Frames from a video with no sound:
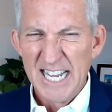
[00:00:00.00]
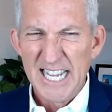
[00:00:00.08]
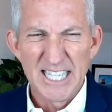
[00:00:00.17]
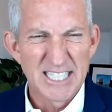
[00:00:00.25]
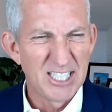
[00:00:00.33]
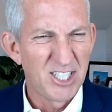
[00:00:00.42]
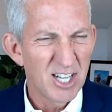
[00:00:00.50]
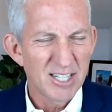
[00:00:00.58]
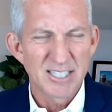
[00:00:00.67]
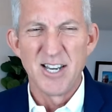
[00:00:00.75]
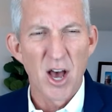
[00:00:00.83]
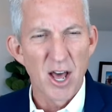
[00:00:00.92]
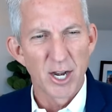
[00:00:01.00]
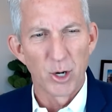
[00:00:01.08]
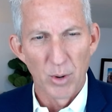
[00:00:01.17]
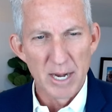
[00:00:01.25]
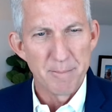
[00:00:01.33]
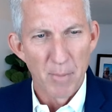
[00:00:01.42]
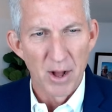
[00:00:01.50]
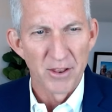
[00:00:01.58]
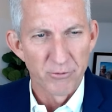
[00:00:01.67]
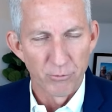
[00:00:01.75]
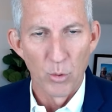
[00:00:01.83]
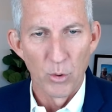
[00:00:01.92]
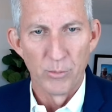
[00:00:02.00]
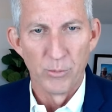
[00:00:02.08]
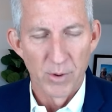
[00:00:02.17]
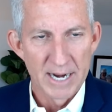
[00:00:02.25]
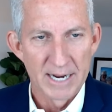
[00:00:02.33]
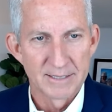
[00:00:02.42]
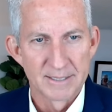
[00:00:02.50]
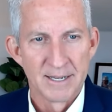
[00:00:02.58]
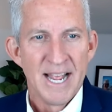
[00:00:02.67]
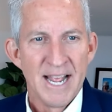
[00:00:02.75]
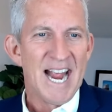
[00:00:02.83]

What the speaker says: it's just not a great month for rates.